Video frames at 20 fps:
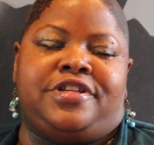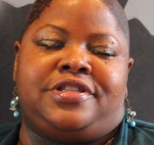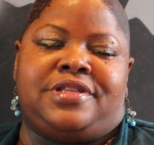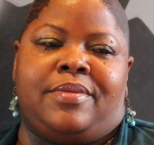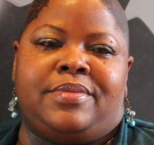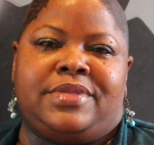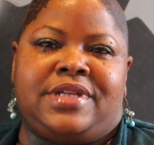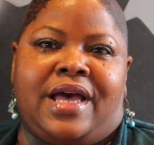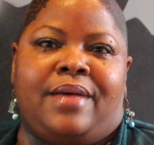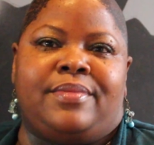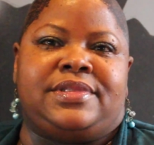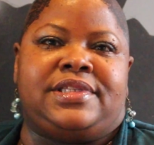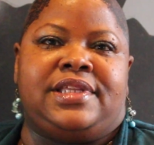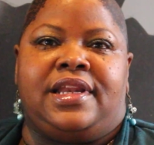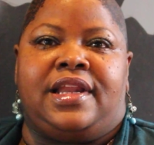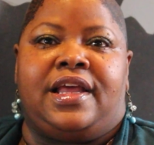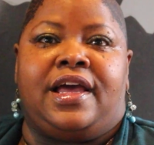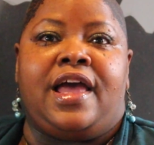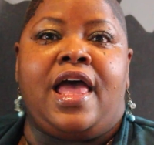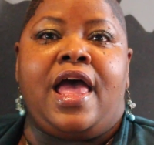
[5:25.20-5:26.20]
sometimes
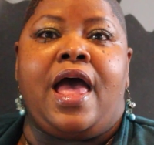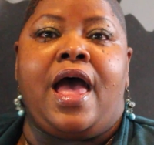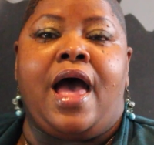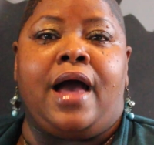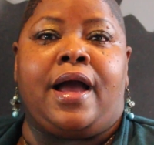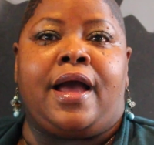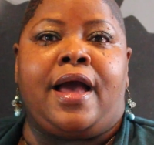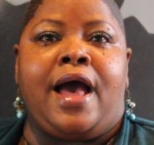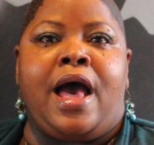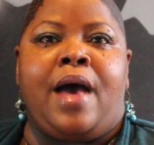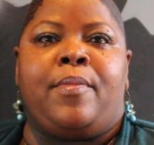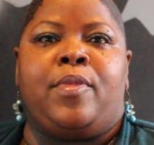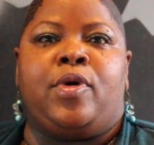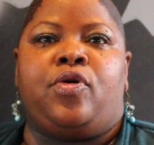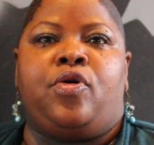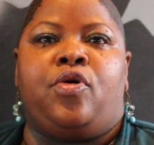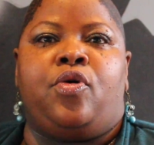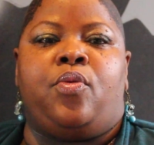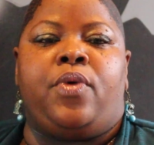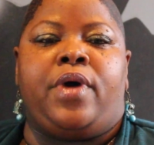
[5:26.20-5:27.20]
in a
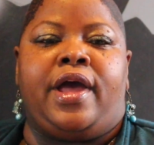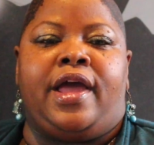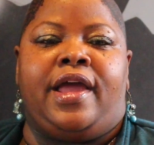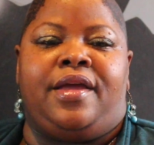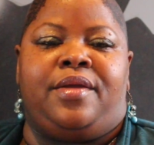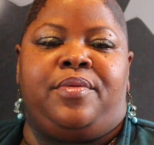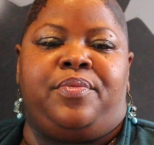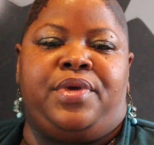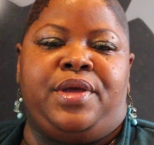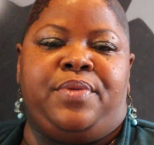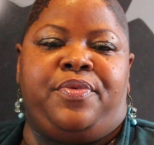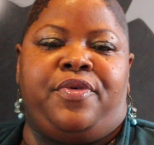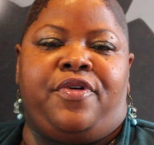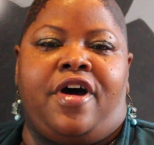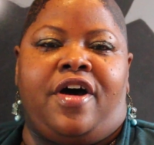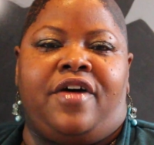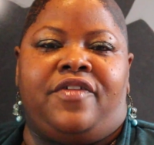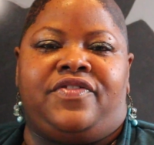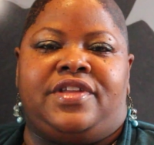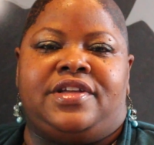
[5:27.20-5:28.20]
comical way, and people
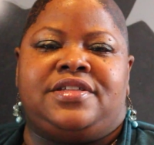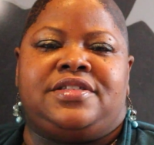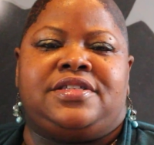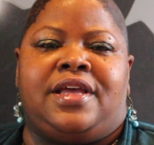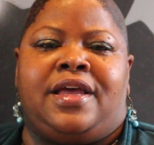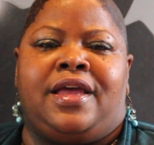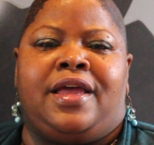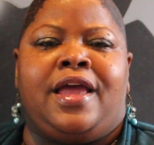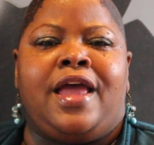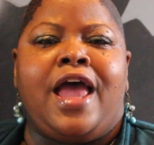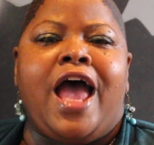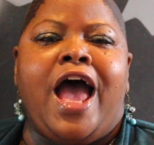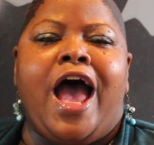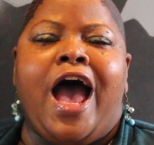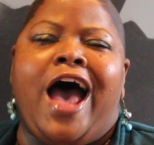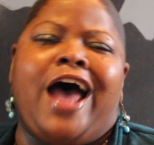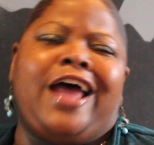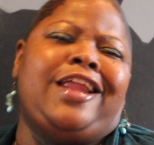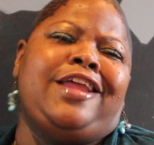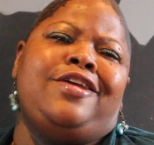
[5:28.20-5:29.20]
often say,
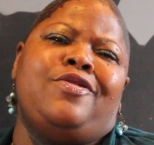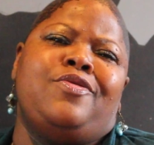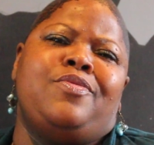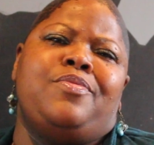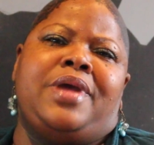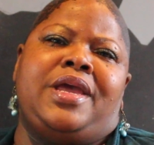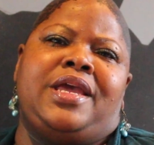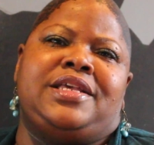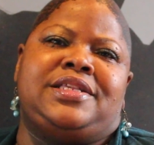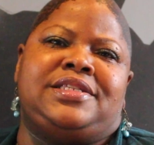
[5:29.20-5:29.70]
how do you make